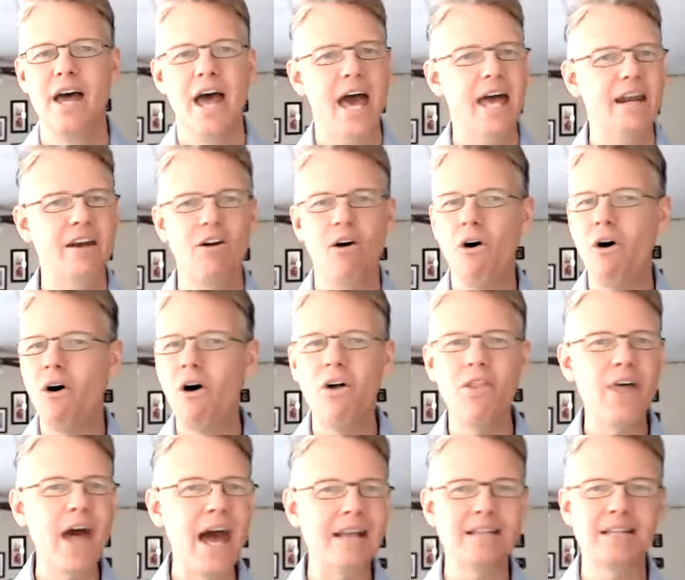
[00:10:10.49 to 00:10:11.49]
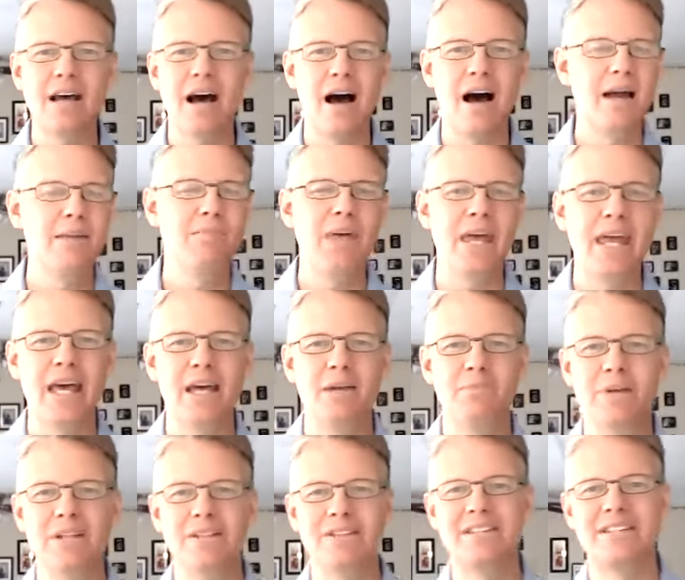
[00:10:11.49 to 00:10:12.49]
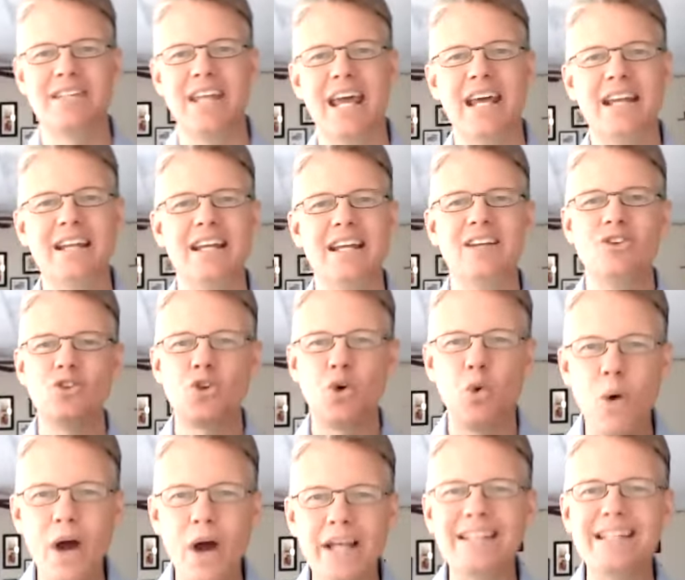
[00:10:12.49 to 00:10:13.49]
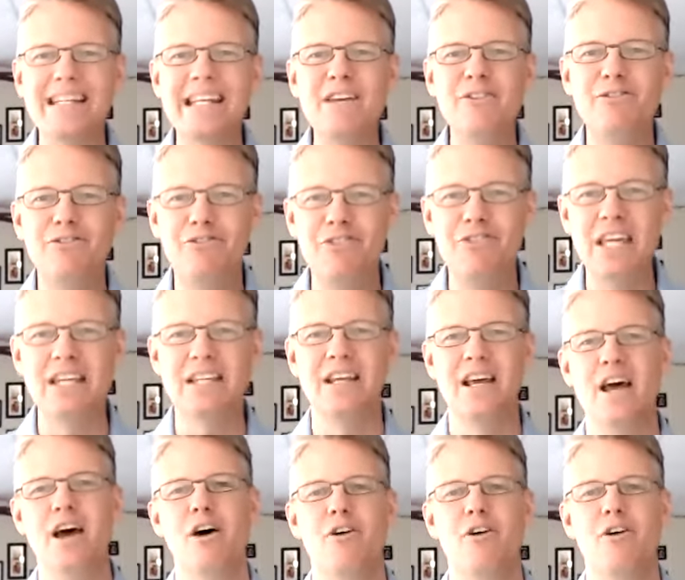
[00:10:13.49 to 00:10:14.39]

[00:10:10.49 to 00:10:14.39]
And in all that time, they had been standing 20 feet